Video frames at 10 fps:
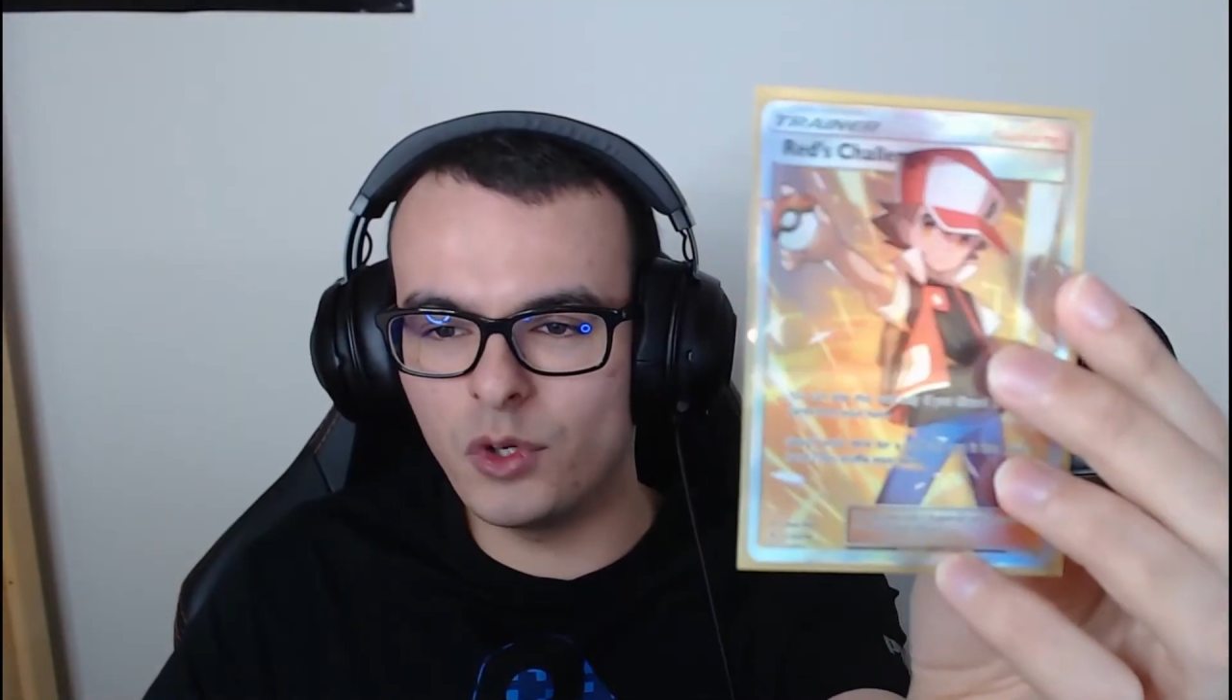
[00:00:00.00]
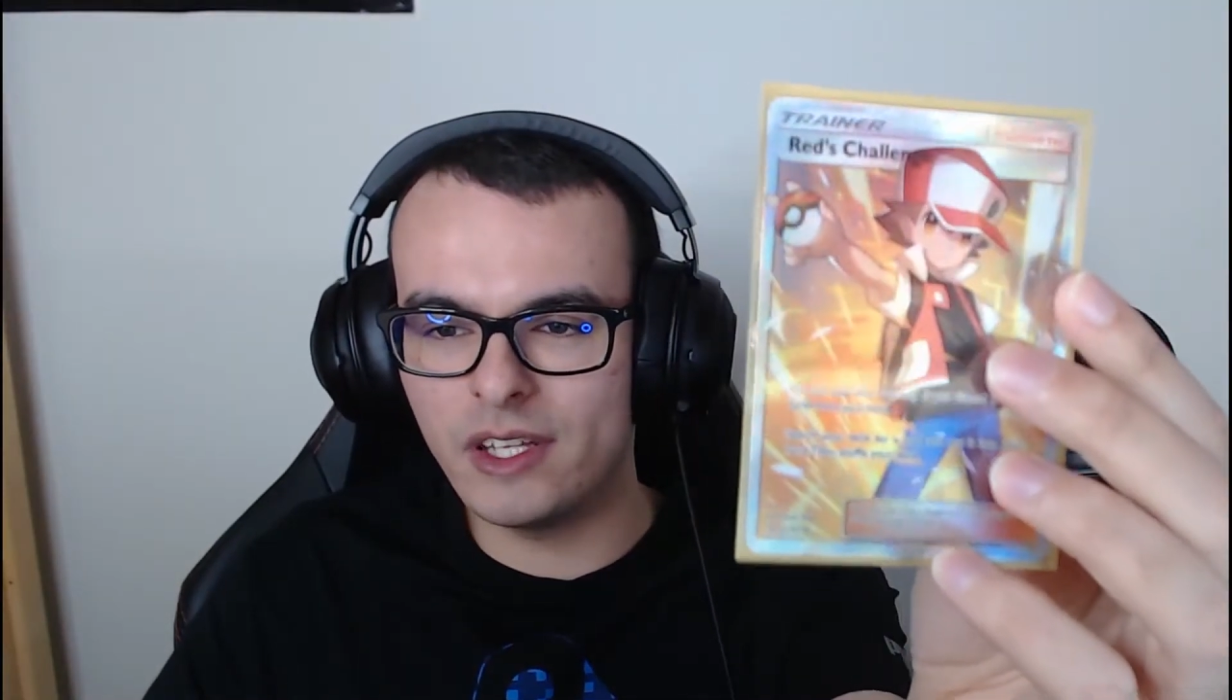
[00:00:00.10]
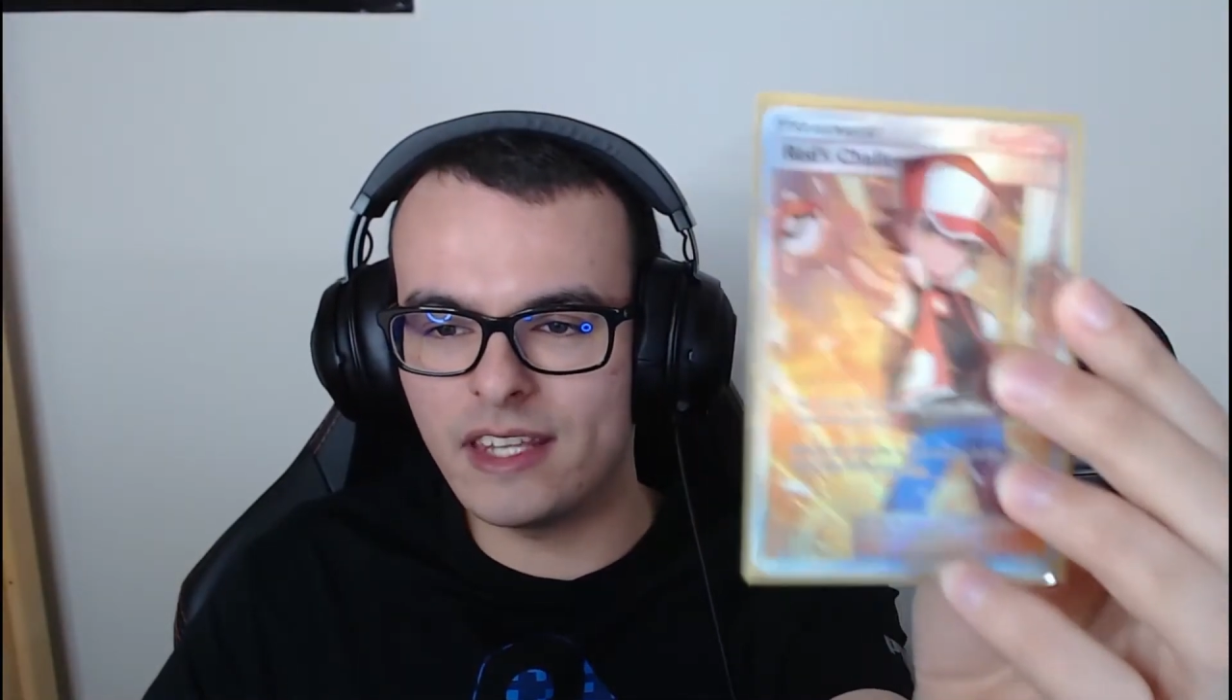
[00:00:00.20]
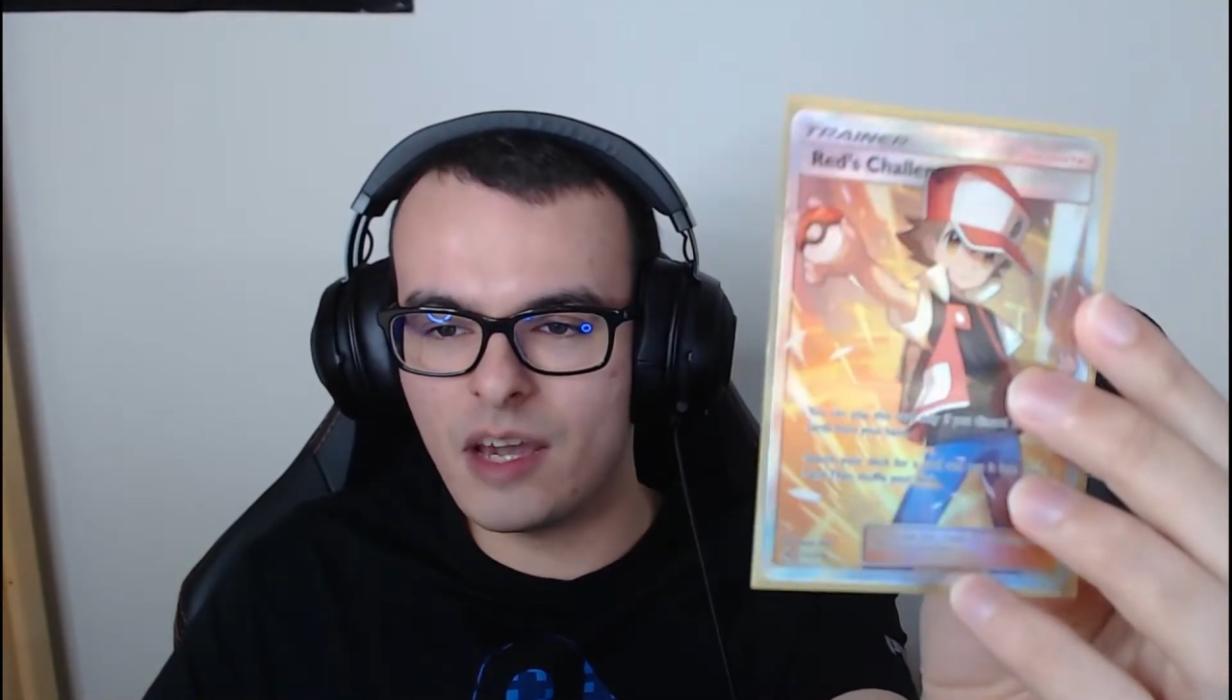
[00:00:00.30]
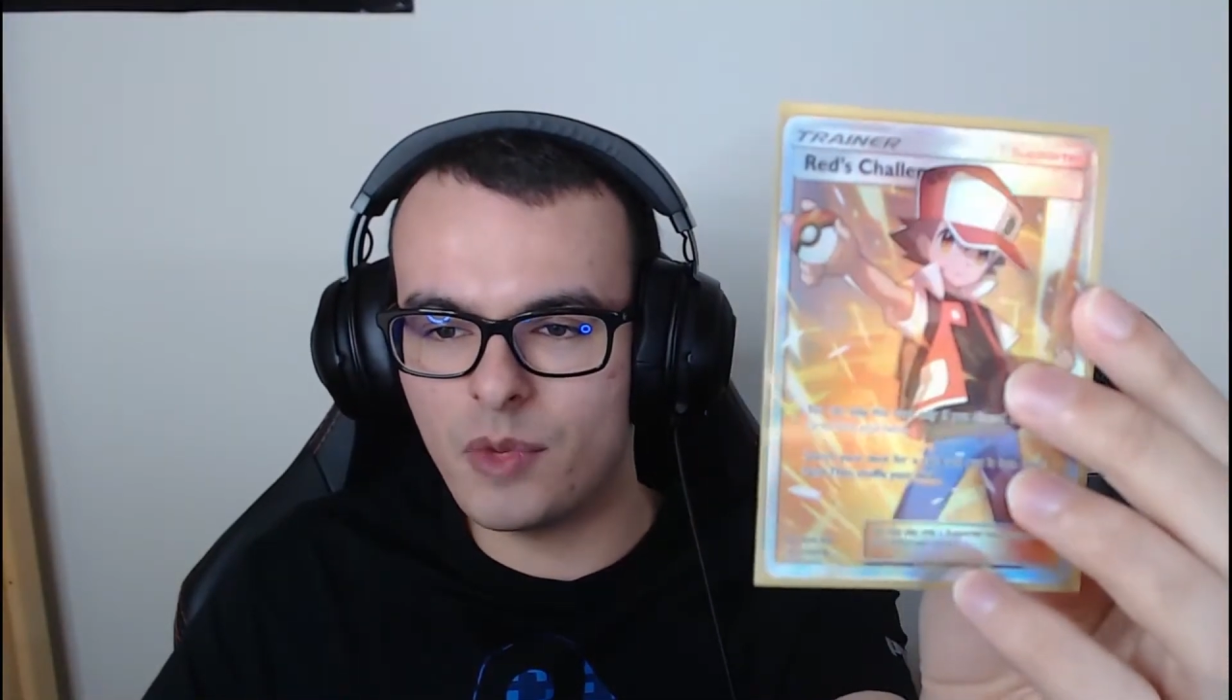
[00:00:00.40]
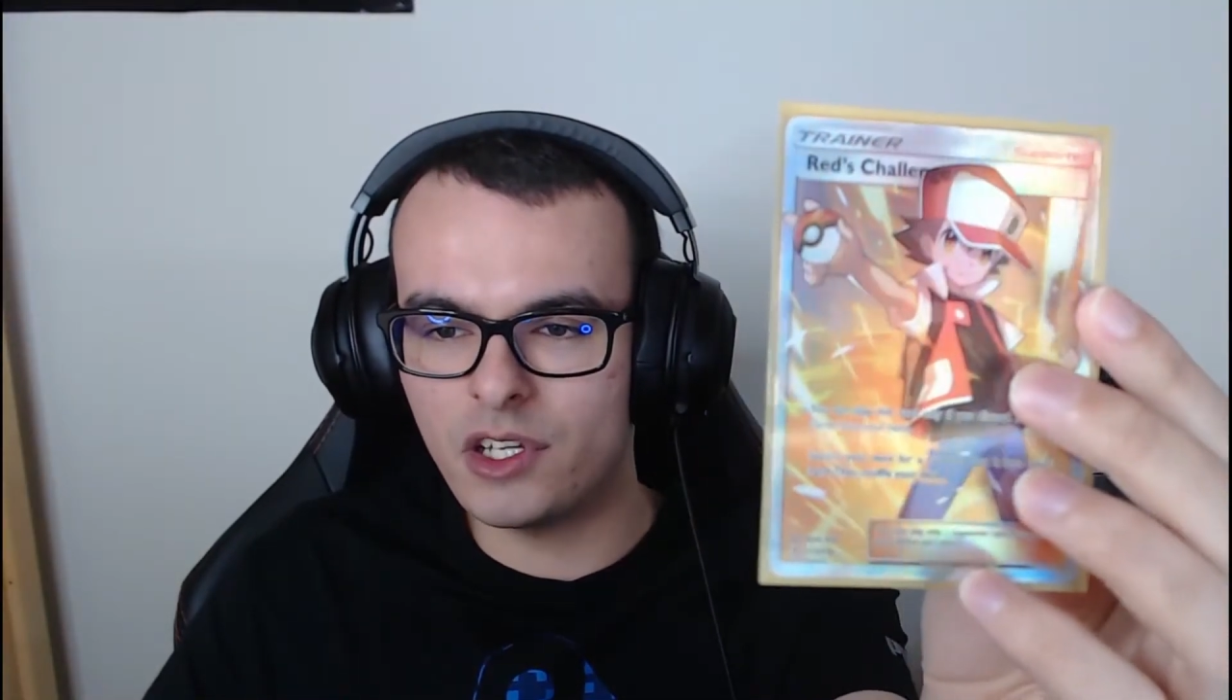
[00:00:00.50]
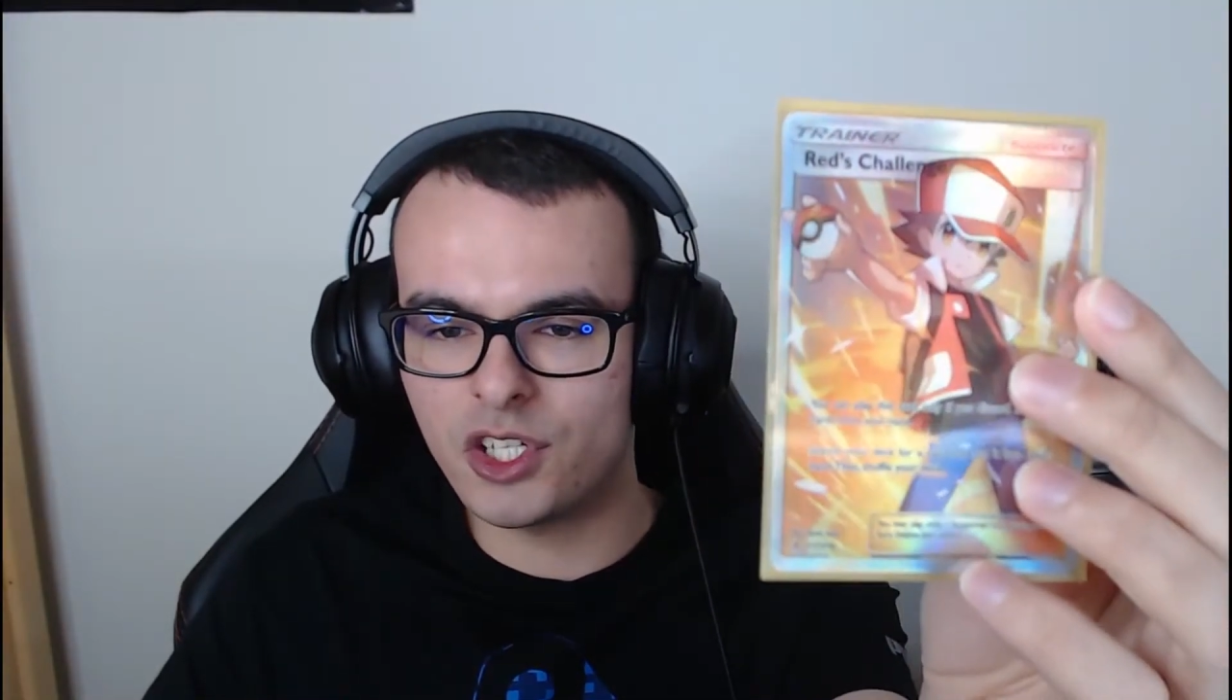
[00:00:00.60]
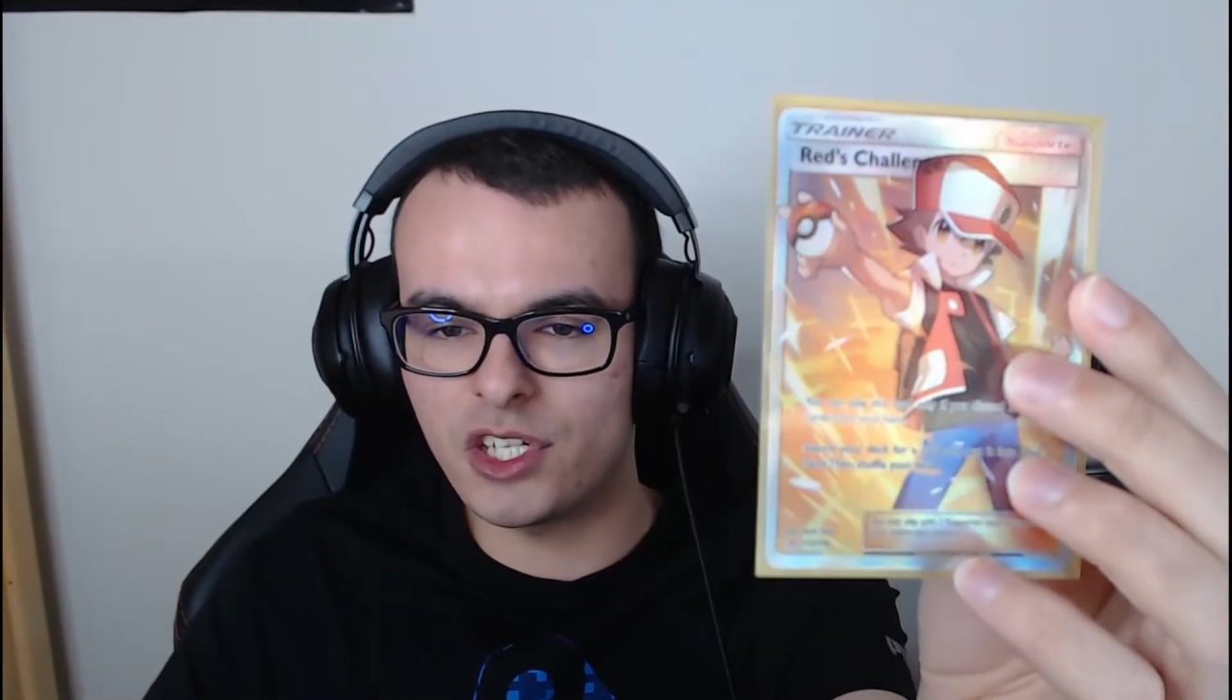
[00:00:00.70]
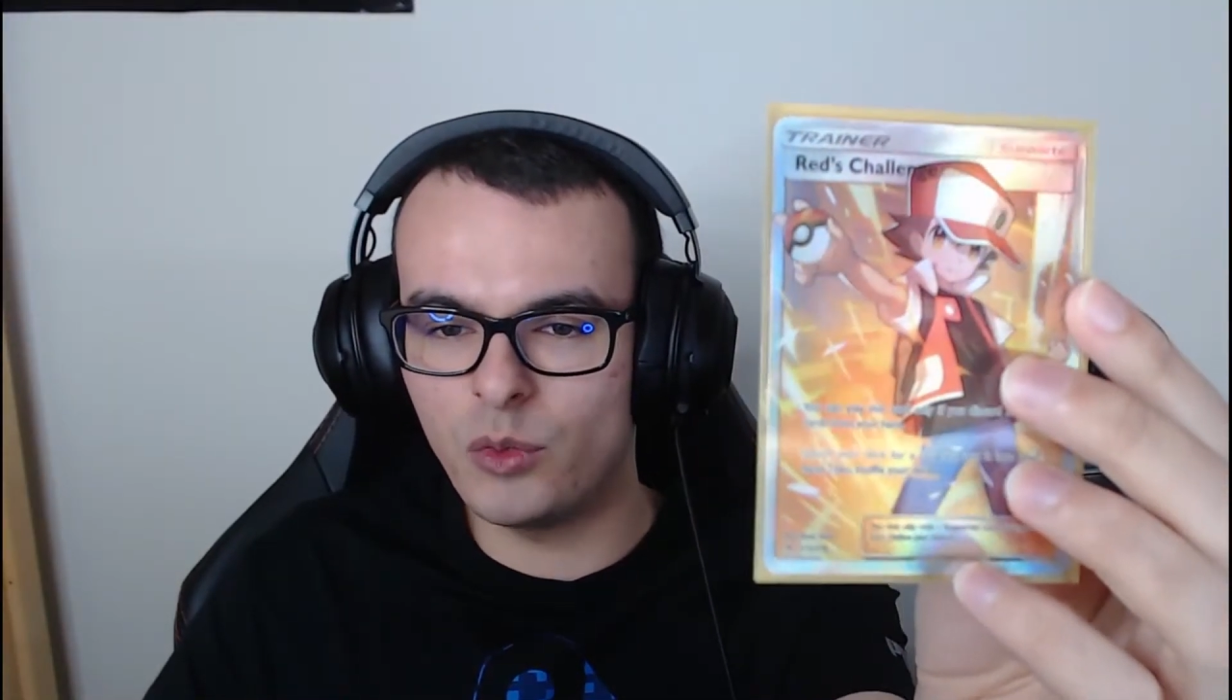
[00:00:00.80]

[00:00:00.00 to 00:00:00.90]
really that much.